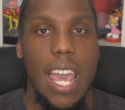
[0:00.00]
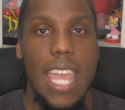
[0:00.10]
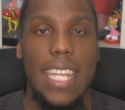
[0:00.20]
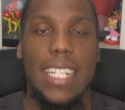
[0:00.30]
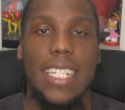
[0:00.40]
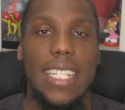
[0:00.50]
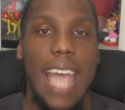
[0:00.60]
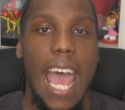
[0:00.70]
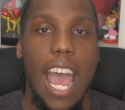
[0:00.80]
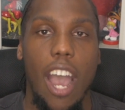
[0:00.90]
It's just
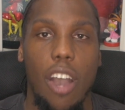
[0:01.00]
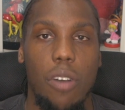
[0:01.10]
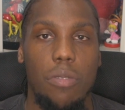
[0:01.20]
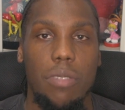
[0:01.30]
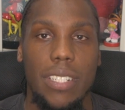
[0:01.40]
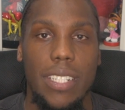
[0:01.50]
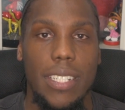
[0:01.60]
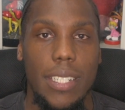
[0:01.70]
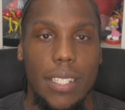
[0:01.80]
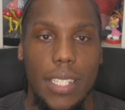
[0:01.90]
how
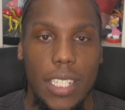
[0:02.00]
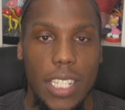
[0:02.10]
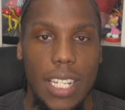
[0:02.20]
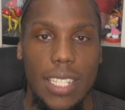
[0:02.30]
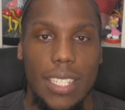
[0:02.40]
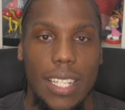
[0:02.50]
just